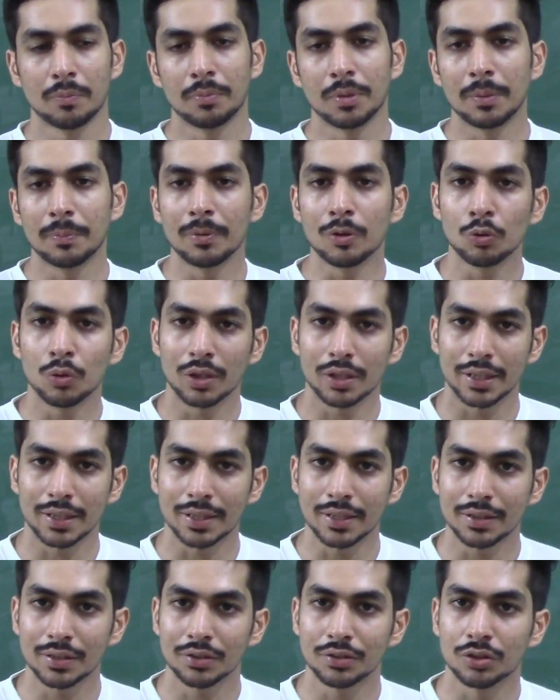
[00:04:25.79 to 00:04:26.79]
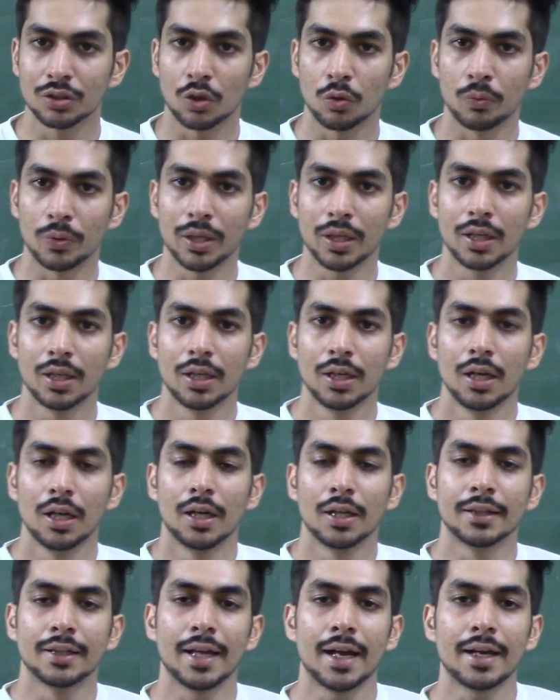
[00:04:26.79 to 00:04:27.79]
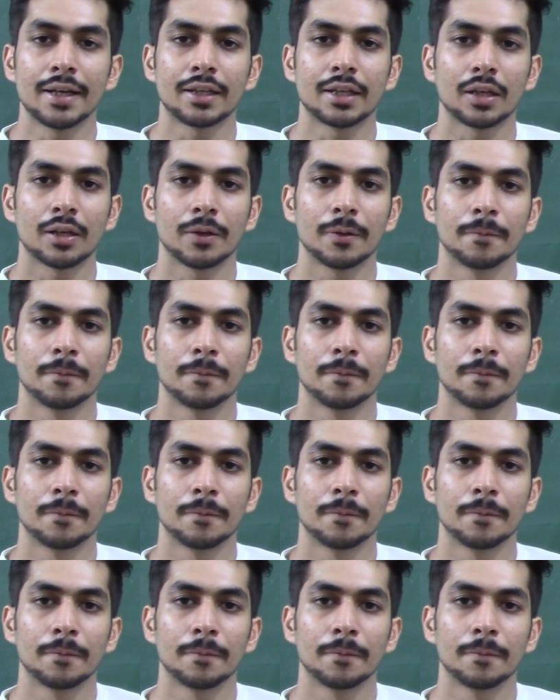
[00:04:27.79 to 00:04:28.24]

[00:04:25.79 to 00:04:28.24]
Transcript: people who are taking the survey, that